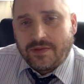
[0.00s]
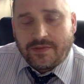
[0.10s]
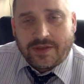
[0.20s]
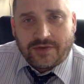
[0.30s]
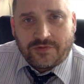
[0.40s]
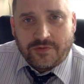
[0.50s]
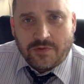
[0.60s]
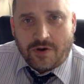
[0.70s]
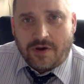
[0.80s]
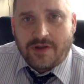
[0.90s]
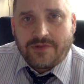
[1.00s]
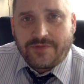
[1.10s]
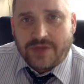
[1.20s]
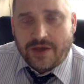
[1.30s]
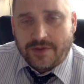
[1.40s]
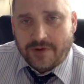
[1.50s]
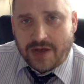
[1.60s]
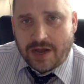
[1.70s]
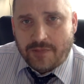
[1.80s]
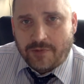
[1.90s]
Thanks to all of the other
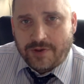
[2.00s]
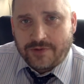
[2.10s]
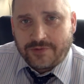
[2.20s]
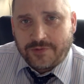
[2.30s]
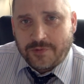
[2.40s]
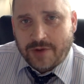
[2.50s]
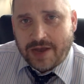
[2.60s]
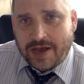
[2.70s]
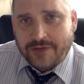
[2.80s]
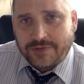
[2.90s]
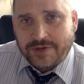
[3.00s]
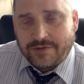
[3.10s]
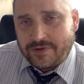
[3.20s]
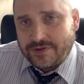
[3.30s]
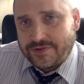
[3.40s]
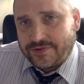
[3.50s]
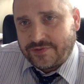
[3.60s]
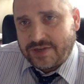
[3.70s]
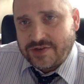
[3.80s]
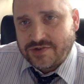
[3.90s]
operators who were out there, all of the
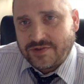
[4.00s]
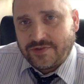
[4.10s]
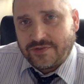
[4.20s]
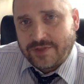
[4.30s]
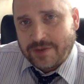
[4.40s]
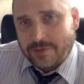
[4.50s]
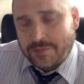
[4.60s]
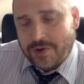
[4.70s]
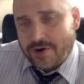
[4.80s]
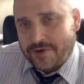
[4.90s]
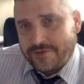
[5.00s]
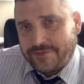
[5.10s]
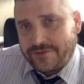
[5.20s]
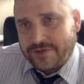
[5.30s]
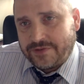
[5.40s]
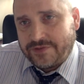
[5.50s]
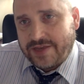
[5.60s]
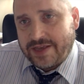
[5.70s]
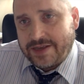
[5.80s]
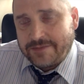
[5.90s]
stations that were part of field
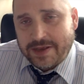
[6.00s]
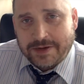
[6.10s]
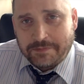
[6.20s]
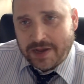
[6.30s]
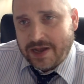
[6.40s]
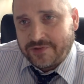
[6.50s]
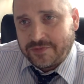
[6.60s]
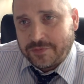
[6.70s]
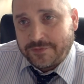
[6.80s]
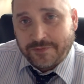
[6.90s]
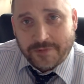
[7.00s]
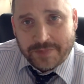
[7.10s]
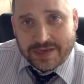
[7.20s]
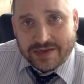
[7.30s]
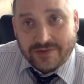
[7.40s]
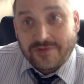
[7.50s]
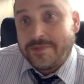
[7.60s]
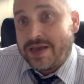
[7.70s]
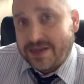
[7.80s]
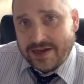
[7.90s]
day. It made it possible for me
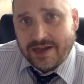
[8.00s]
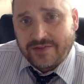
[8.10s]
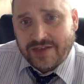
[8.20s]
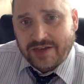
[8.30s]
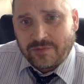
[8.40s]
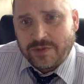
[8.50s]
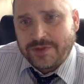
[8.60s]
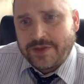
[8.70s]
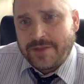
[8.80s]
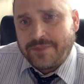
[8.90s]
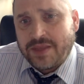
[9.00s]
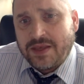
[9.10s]
to make contact with them.